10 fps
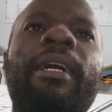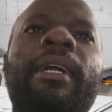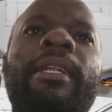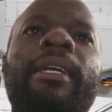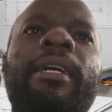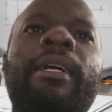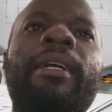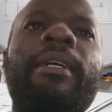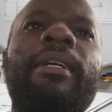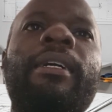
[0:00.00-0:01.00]
And
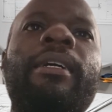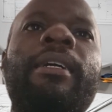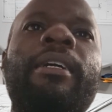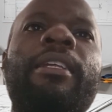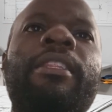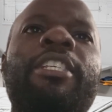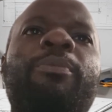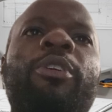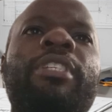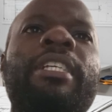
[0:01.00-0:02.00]

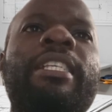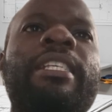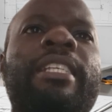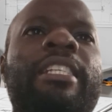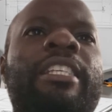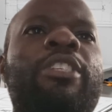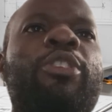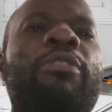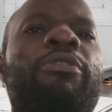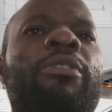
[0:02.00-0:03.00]
this process is
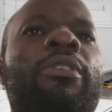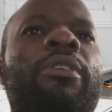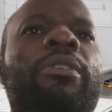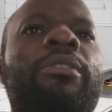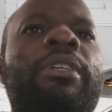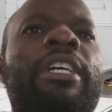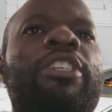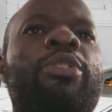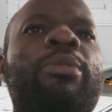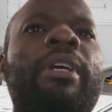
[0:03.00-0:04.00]
essential for
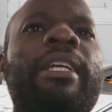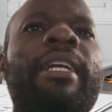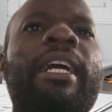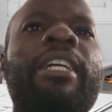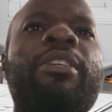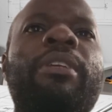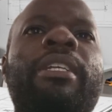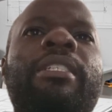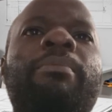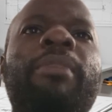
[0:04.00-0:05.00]
ensuring
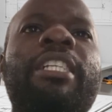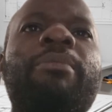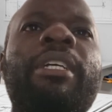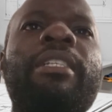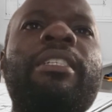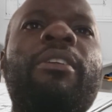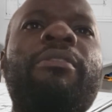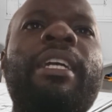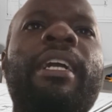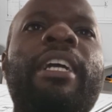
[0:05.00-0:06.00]
accurate placement
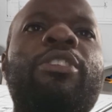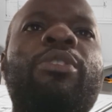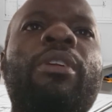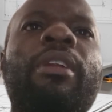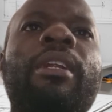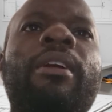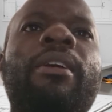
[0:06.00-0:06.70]
of the caisson